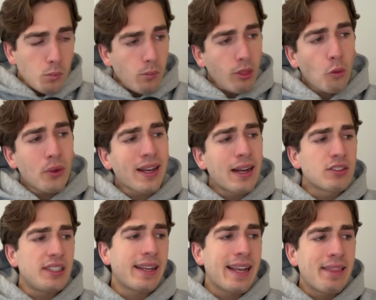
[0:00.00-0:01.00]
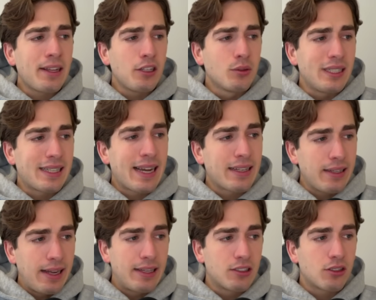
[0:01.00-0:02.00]
we can now see again that USDCAD
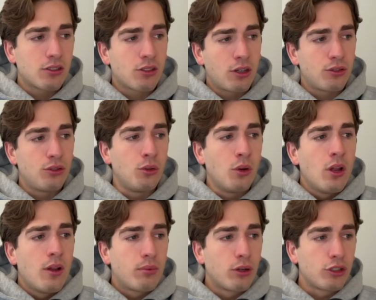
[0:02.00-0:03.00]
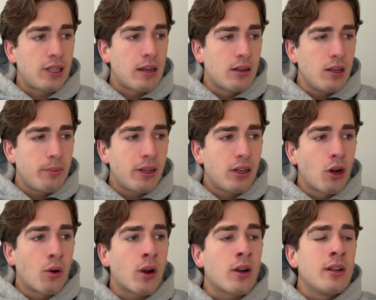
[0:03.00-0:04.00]
has started to push down a little bit
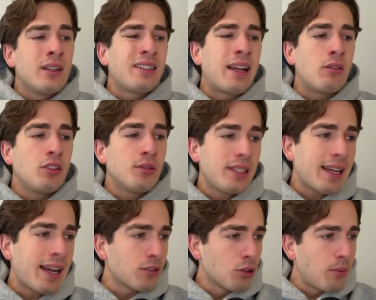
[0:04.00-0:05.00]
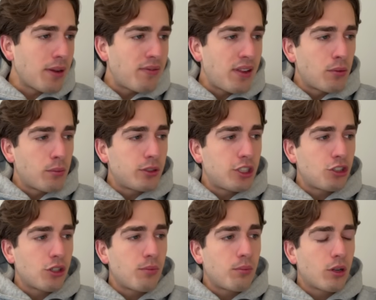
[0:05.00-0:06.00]
lower. Now, USDCAD is not my favorite
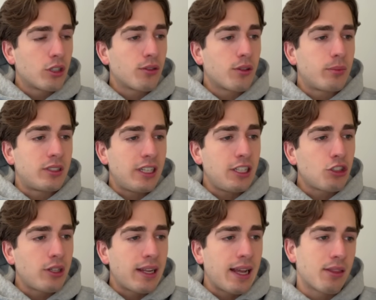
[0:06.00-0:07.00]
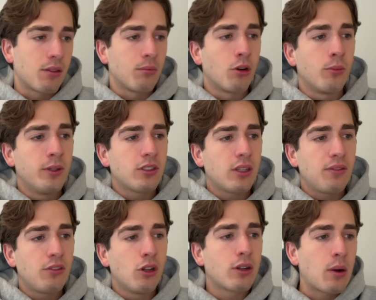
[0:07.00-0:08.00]
position because of the positioning at the moment. If
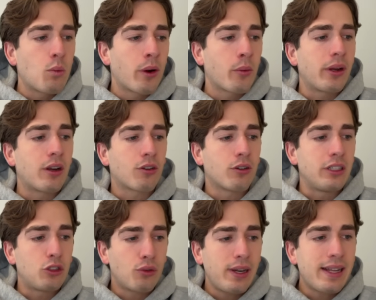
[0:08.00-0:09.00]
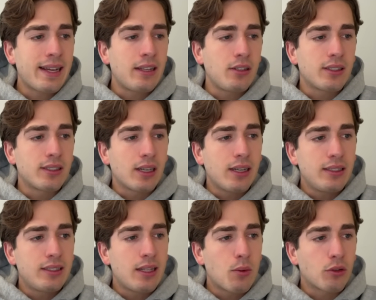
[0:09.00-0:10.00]
you look at where we are currently trading at, you can clearly
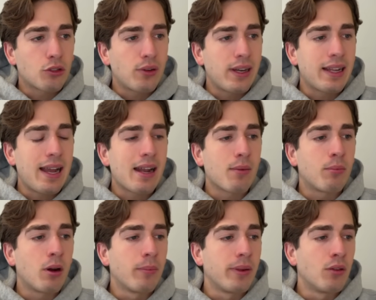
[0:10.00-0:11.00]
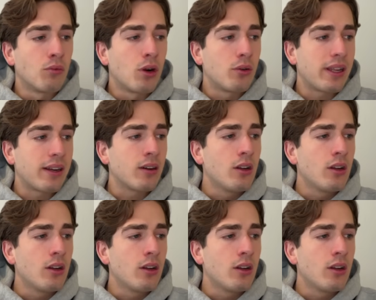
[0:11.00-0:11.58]
see that we're trading at a bump in the road here,